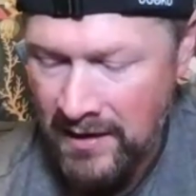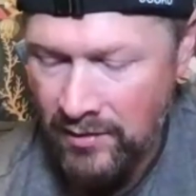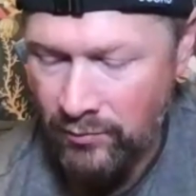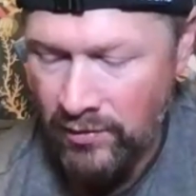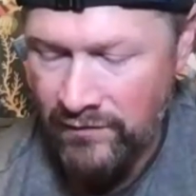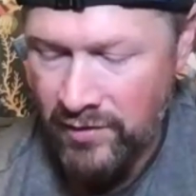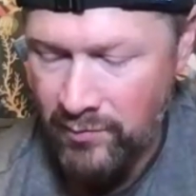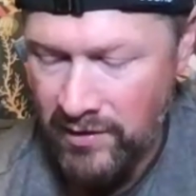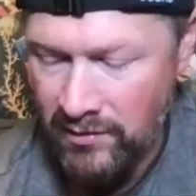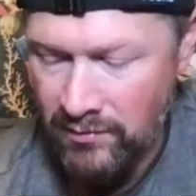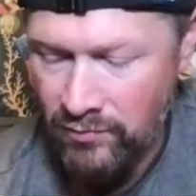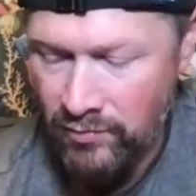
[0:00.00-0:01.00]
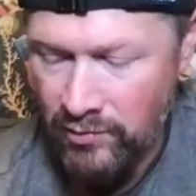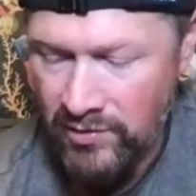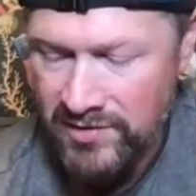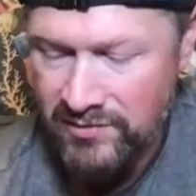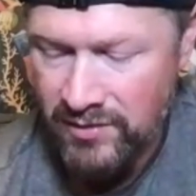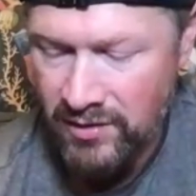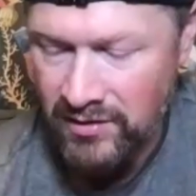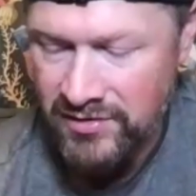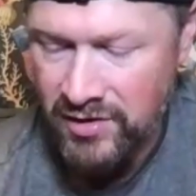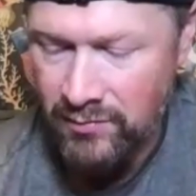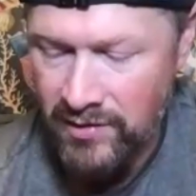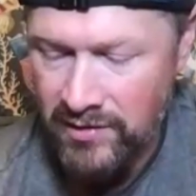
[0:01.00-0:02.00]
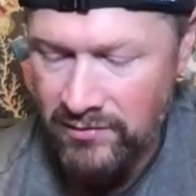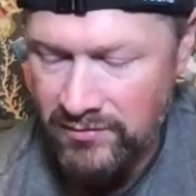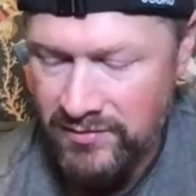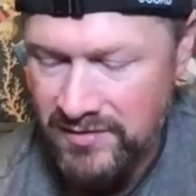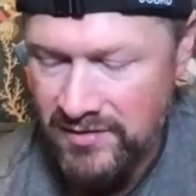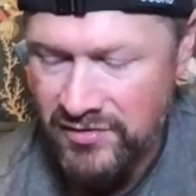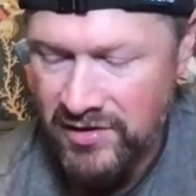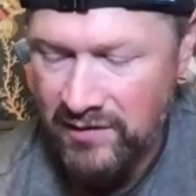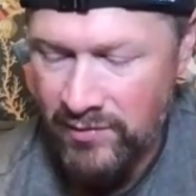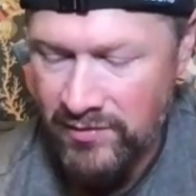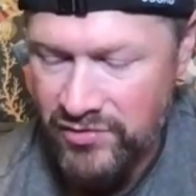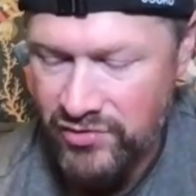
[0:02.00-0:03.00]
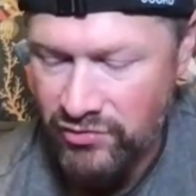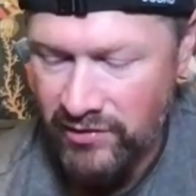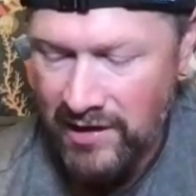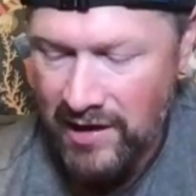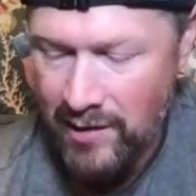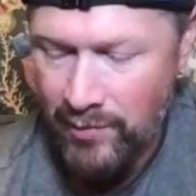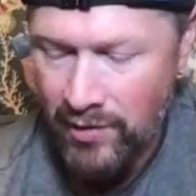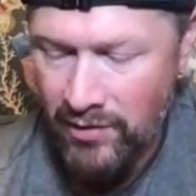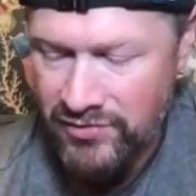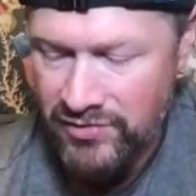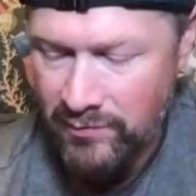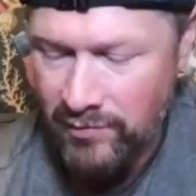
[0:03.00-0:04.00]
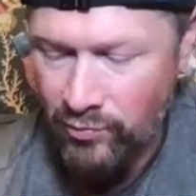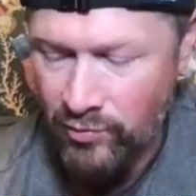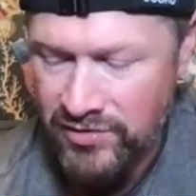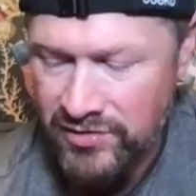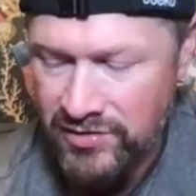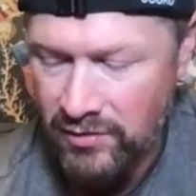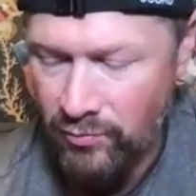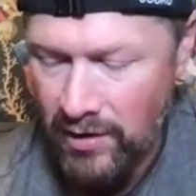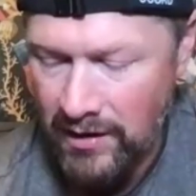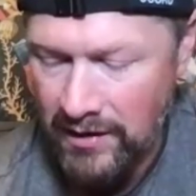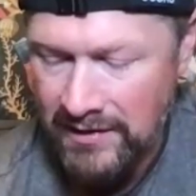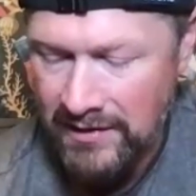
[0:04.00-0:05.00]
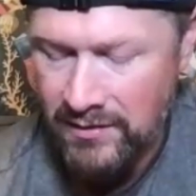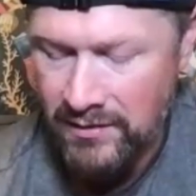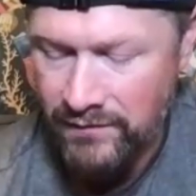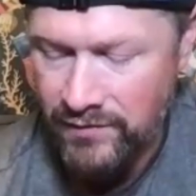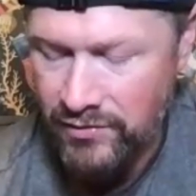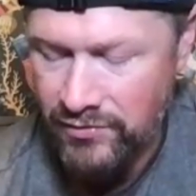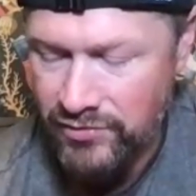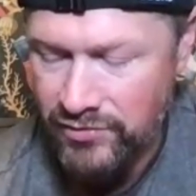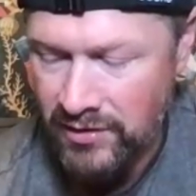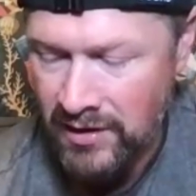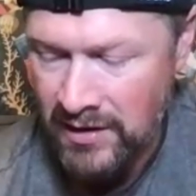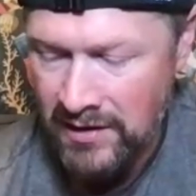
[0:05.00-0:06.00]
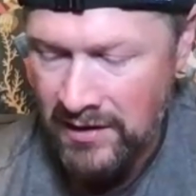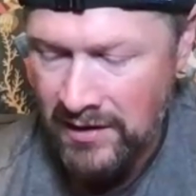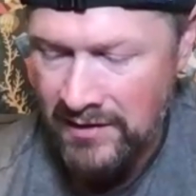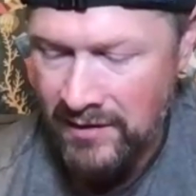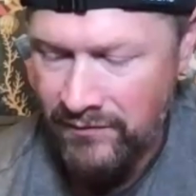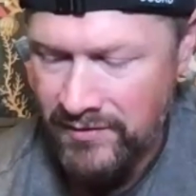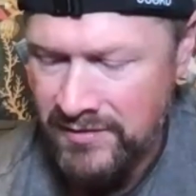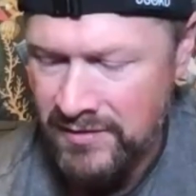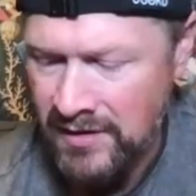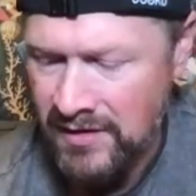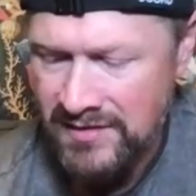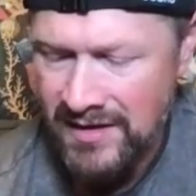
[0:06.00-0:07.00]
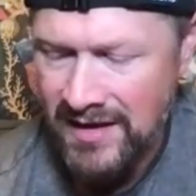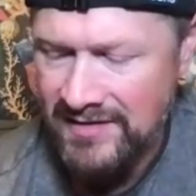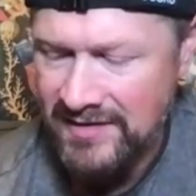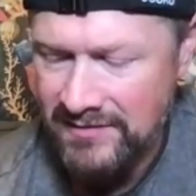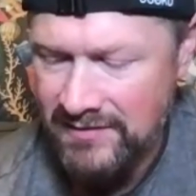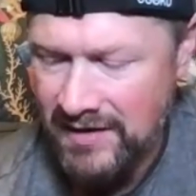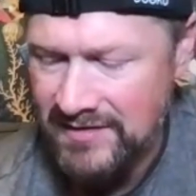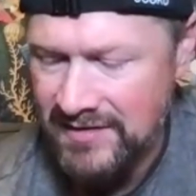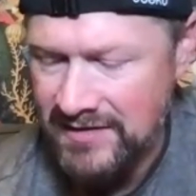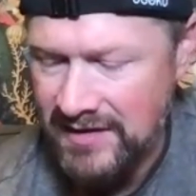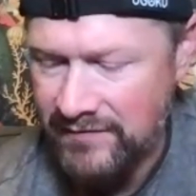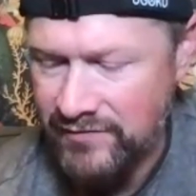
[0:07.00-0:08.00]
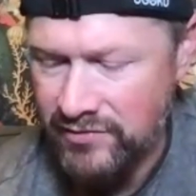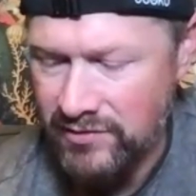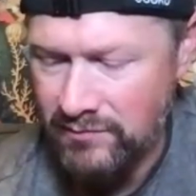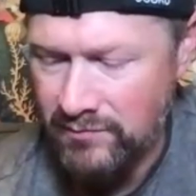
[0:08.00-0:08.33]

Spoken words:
with Camille. We want to acknowledge Camille's achievements during our partnership and wish her well in her future endeavors. So that says after